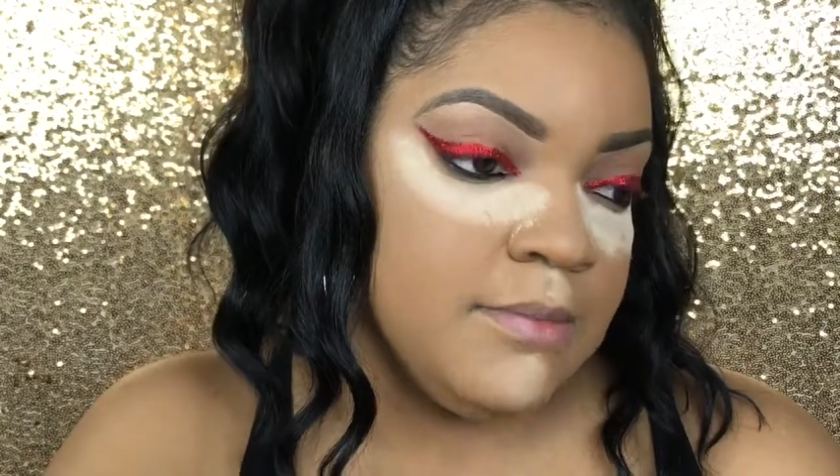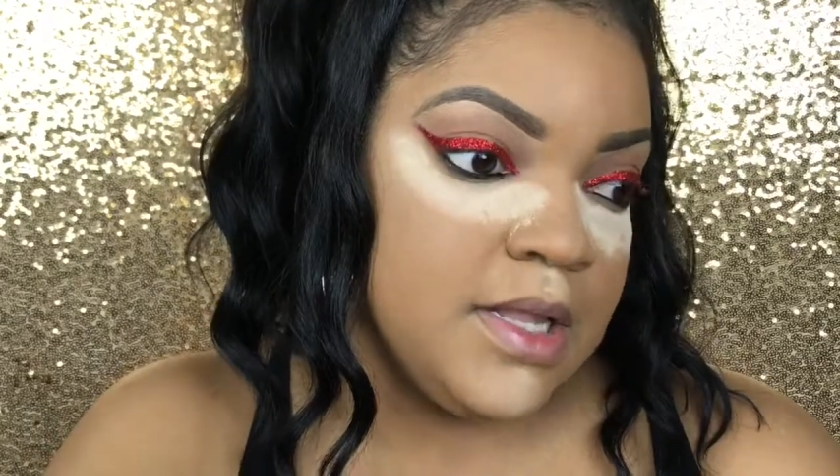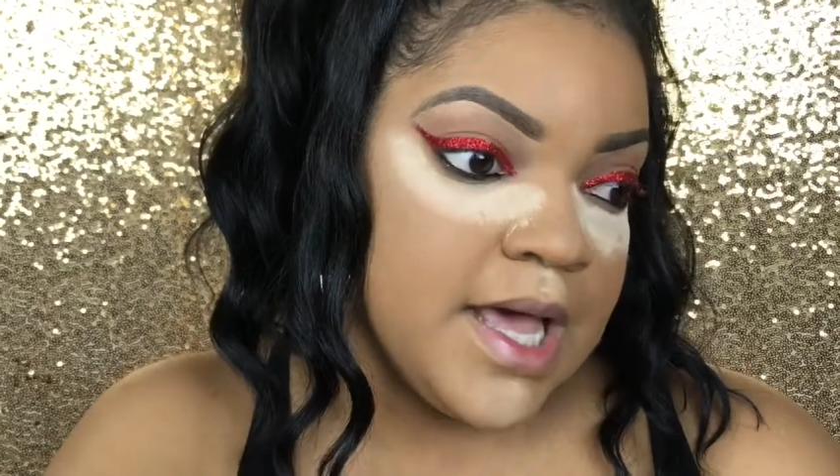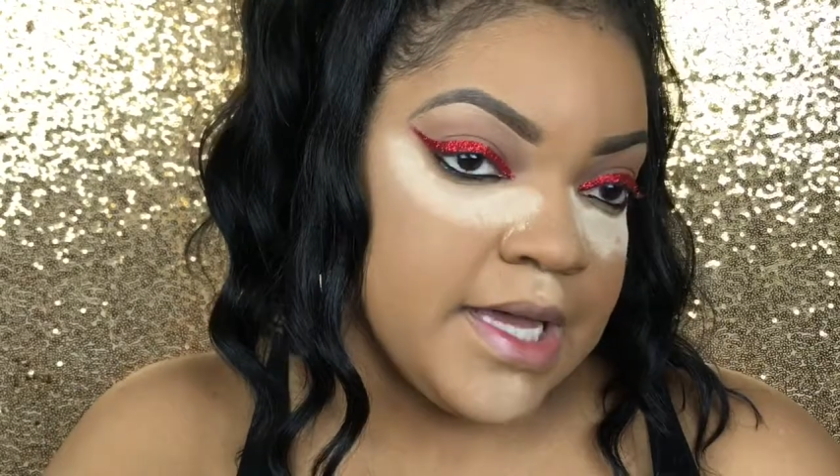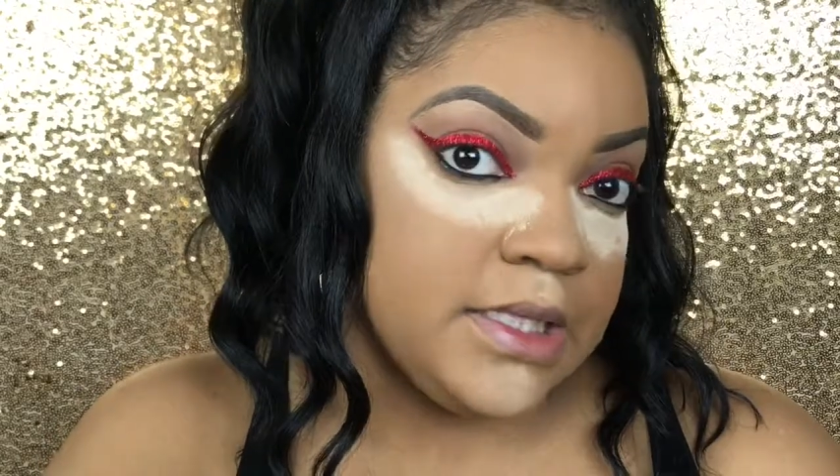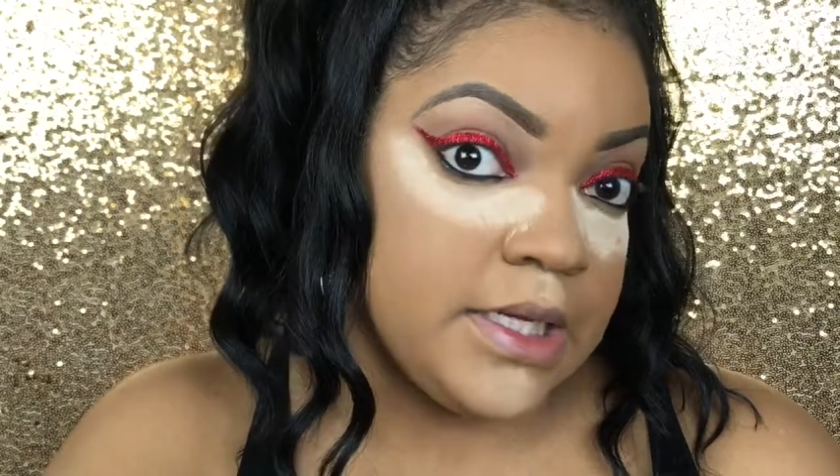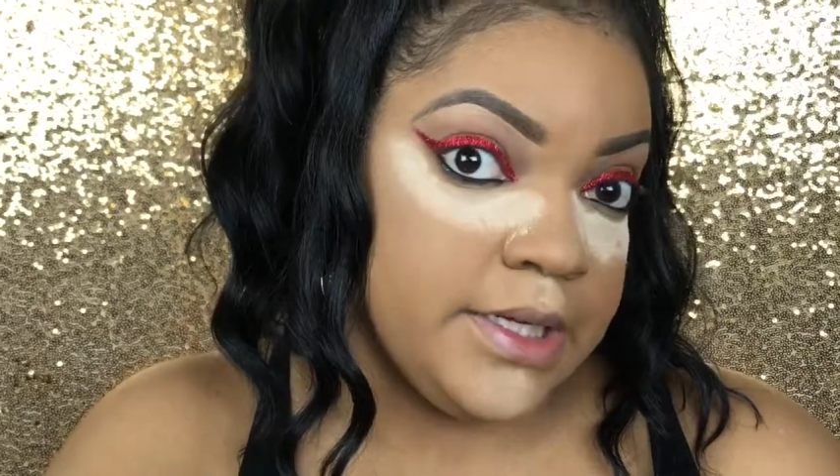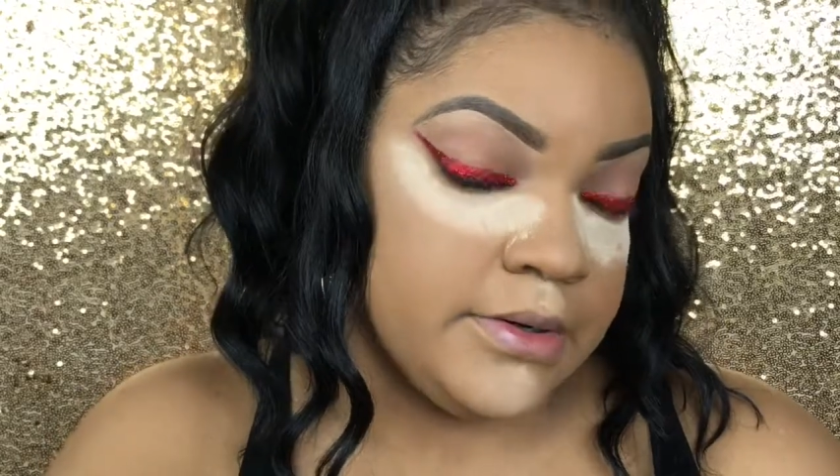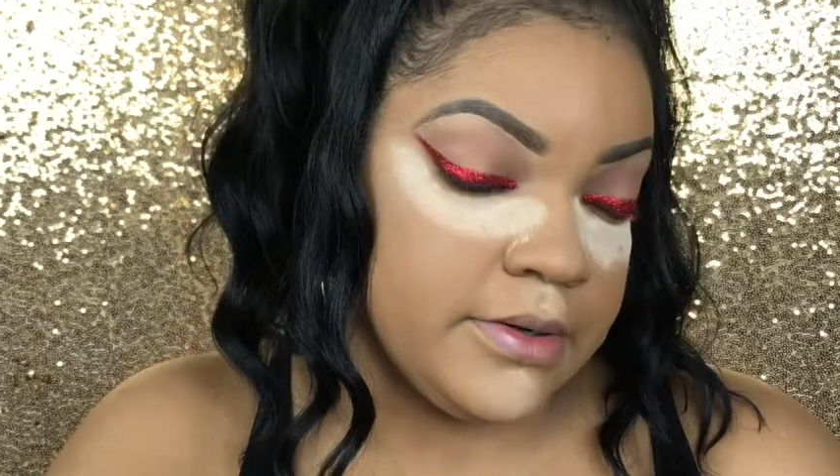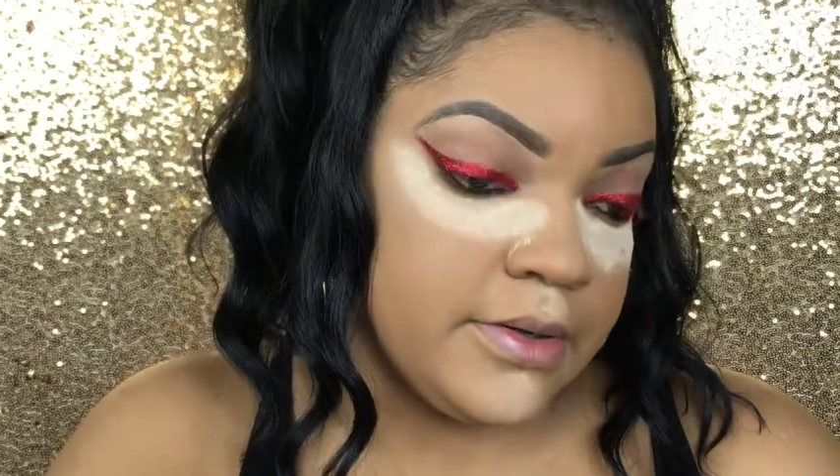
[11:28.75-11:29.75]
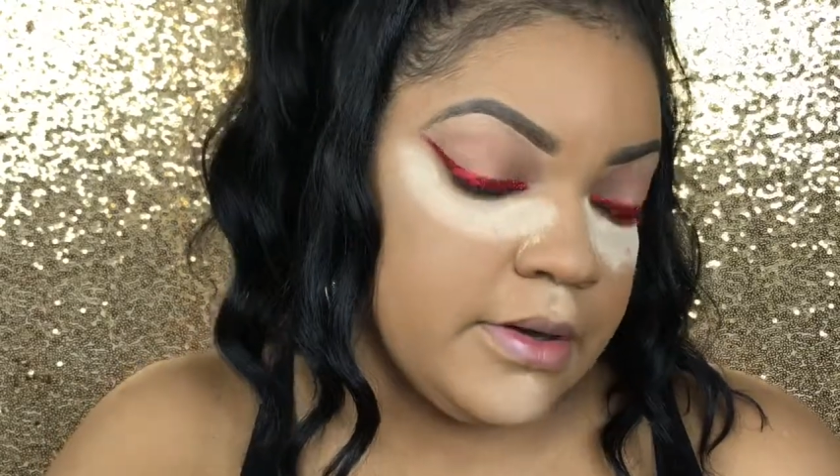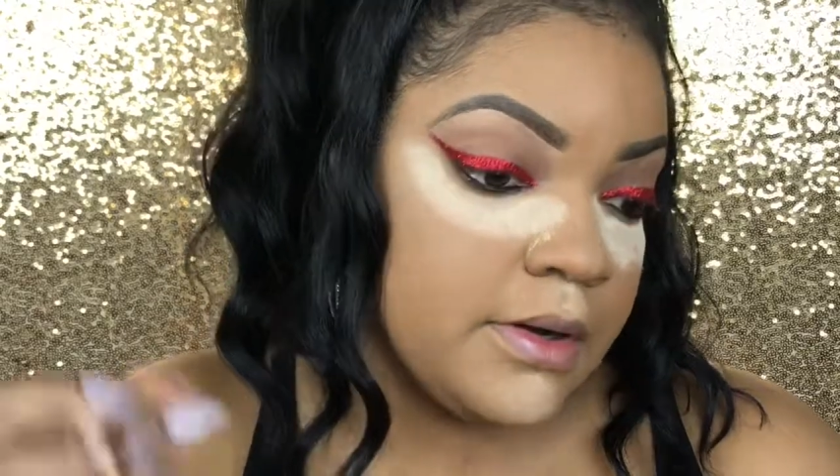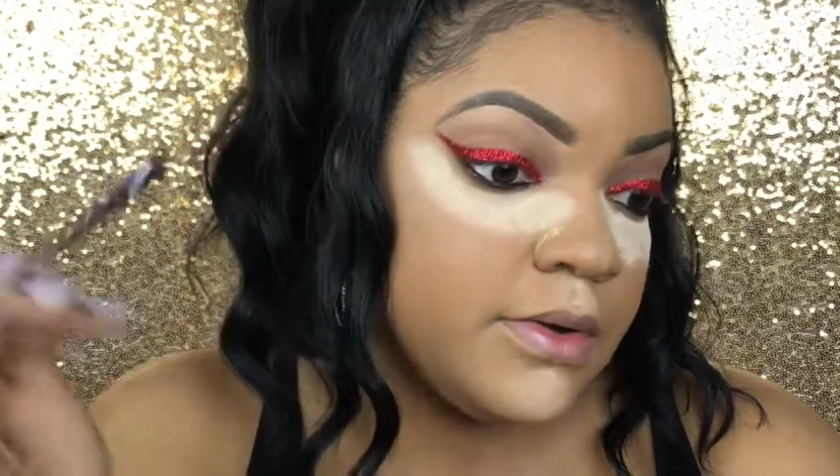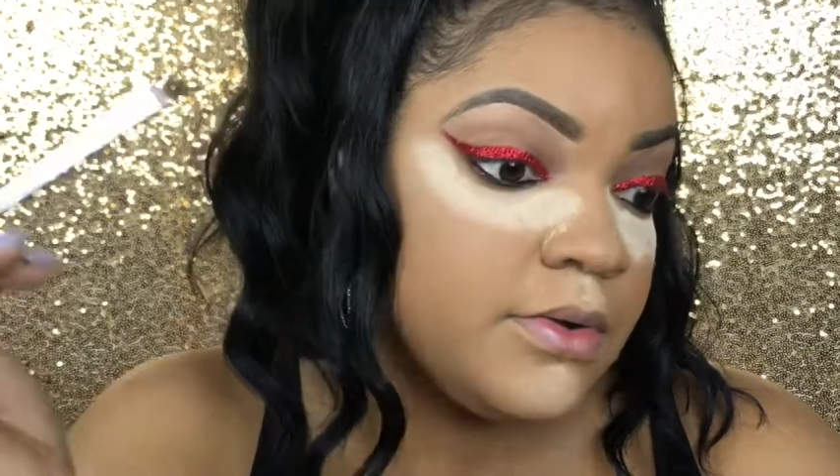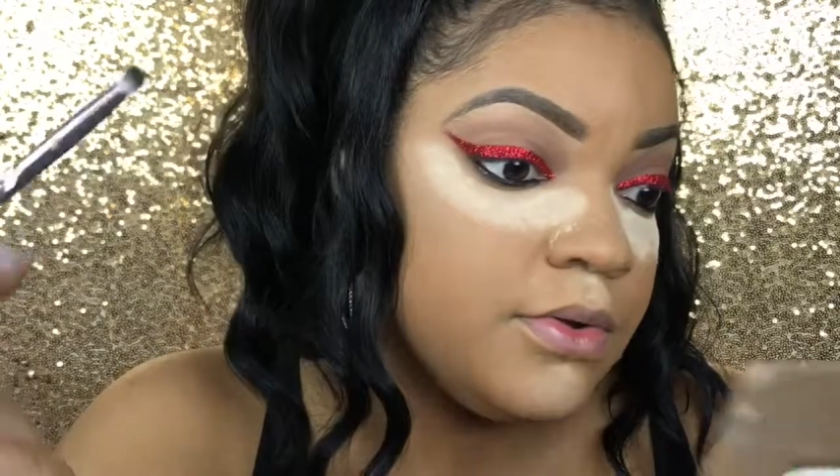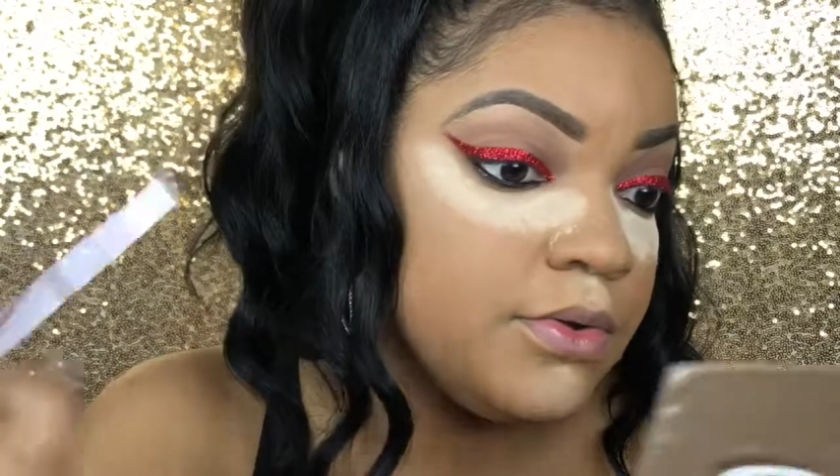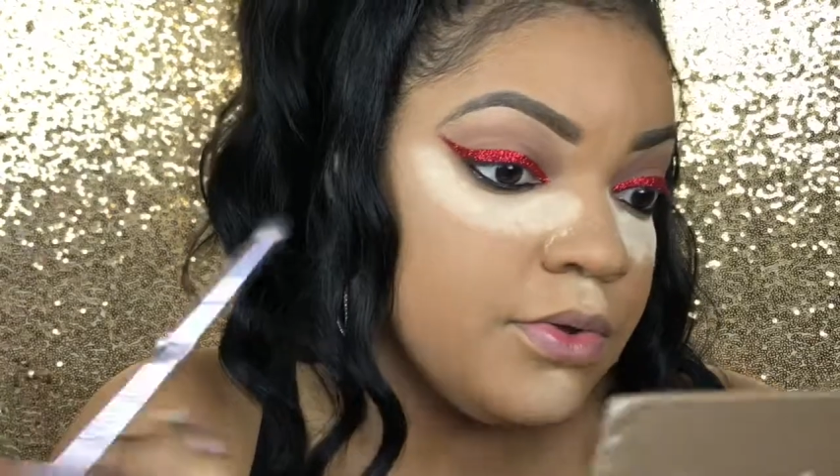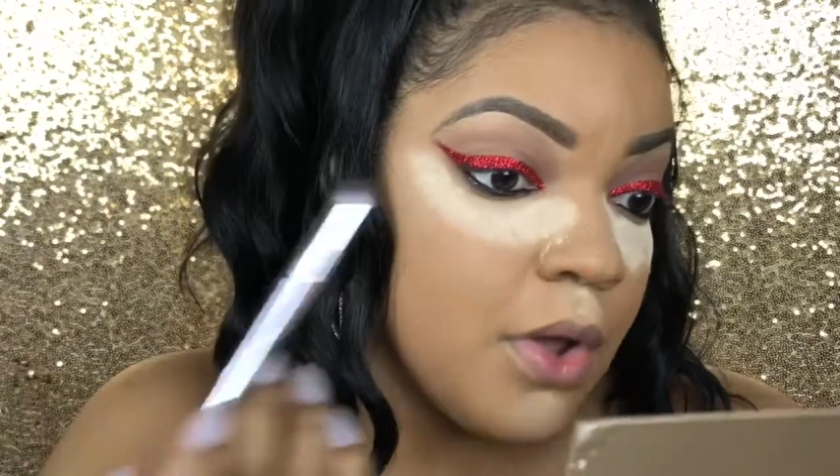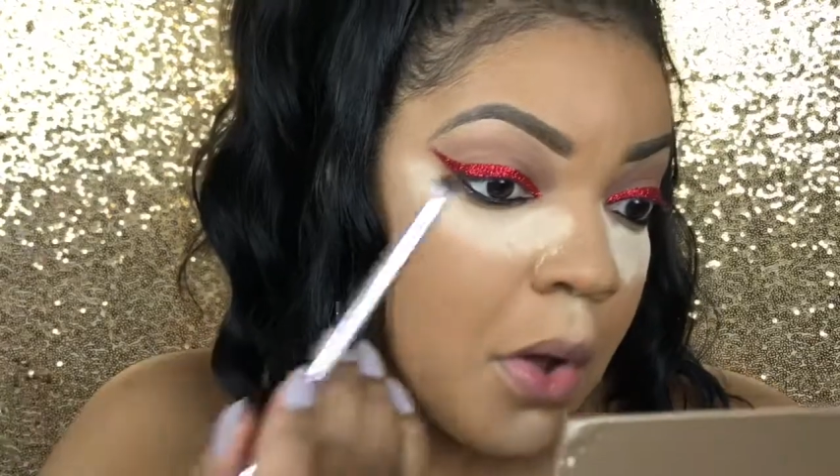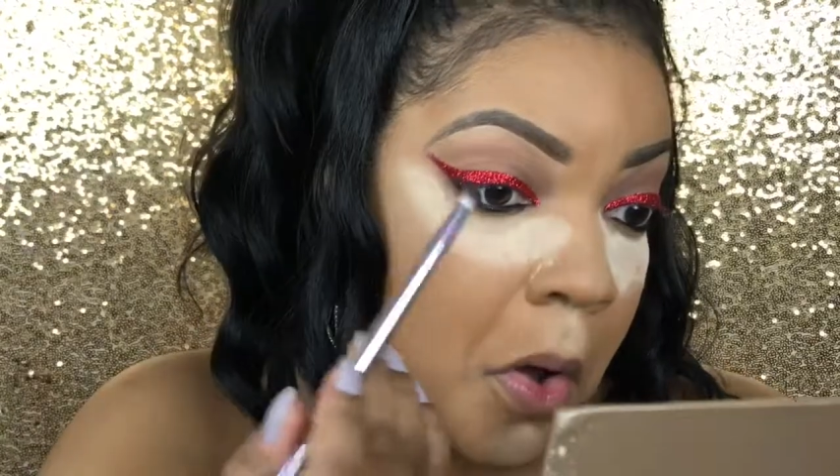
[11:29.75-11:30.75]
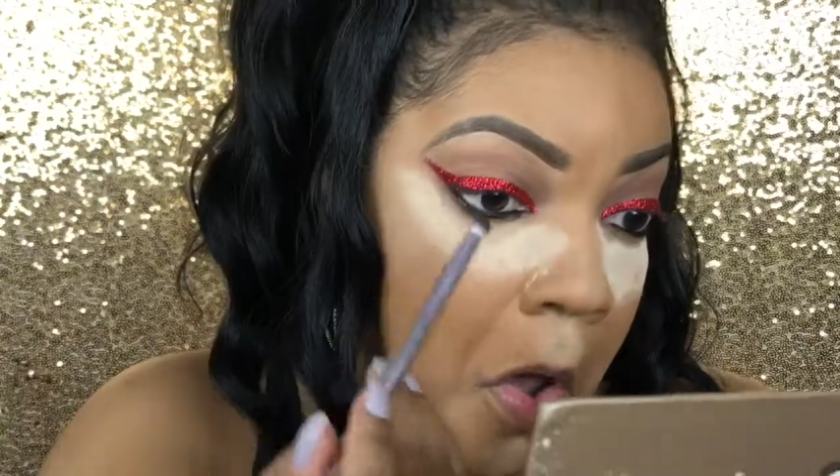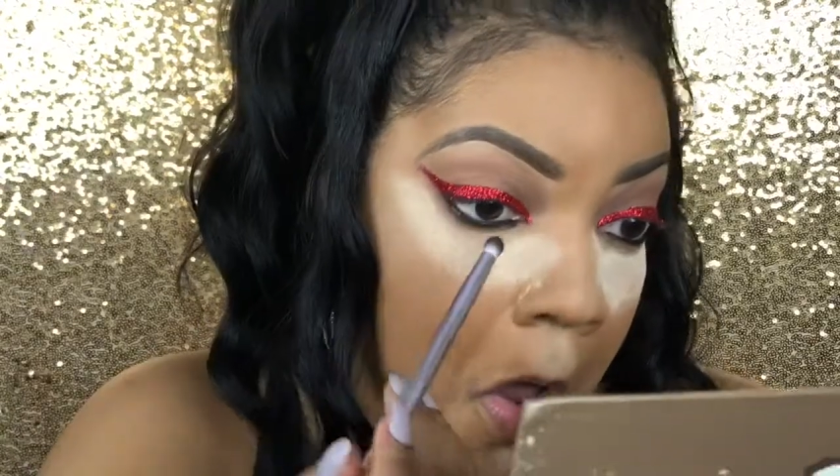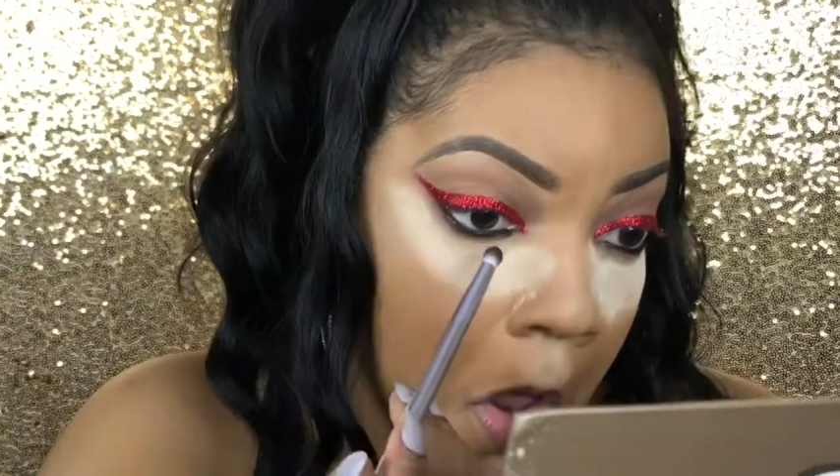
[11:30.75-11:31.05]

black liner there. So